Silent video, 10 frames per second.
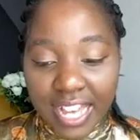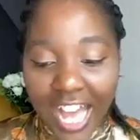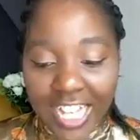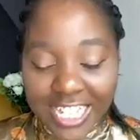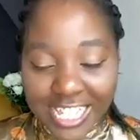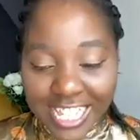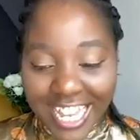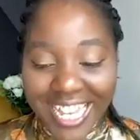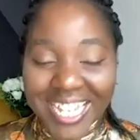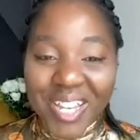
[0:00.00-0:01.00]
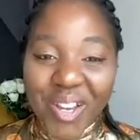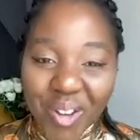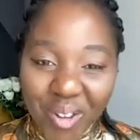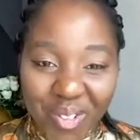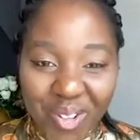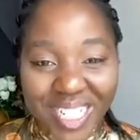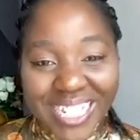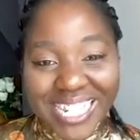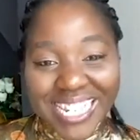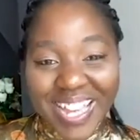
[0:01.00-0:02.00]
I'd say go for
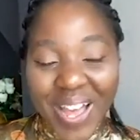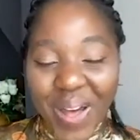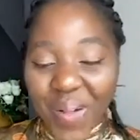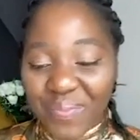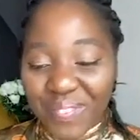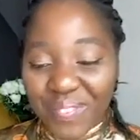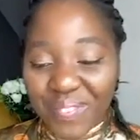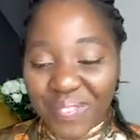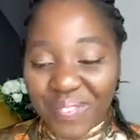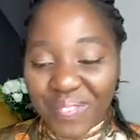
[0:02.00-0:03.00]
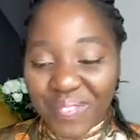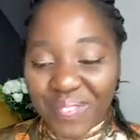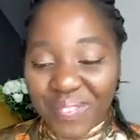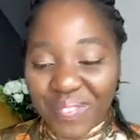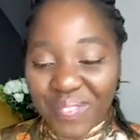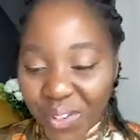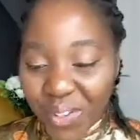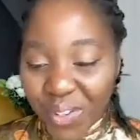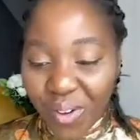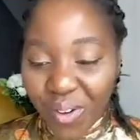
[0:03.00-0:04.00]
it. You
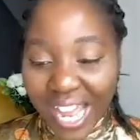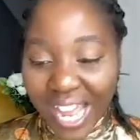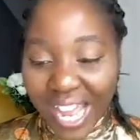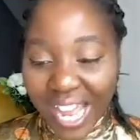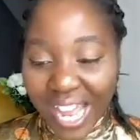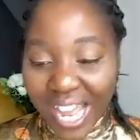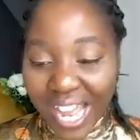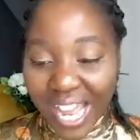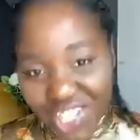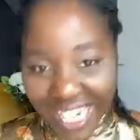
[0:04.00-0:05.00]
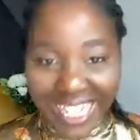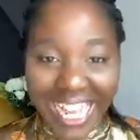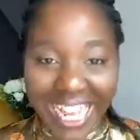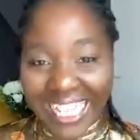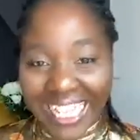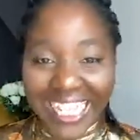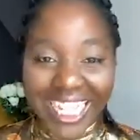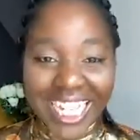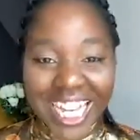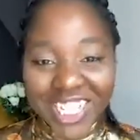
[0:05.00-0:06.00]
know, I know it's like a very cliche
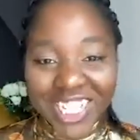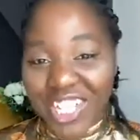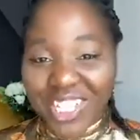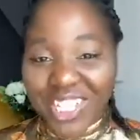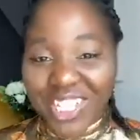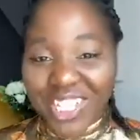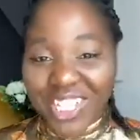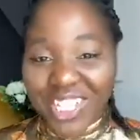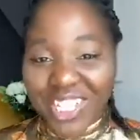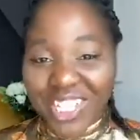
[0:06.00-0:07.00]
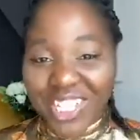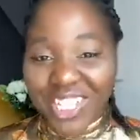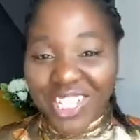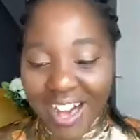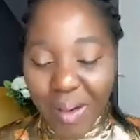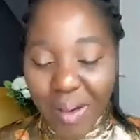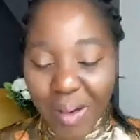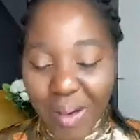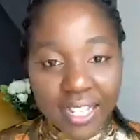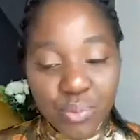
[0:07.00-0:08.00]
Nike just do it
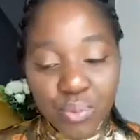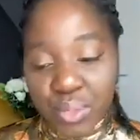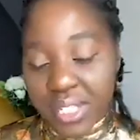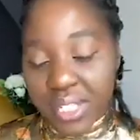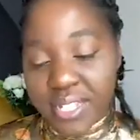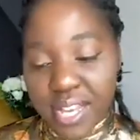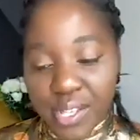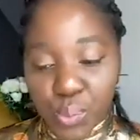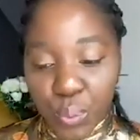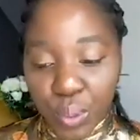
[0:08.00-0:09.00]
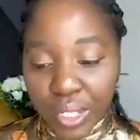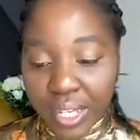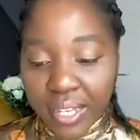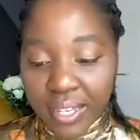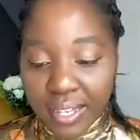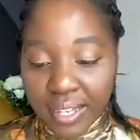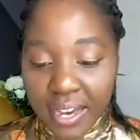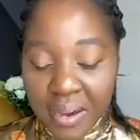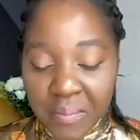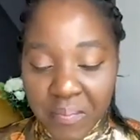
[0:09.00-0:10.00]
mantra, but it really does
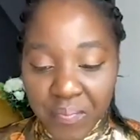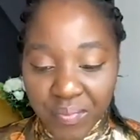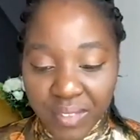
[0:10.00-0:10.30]
work.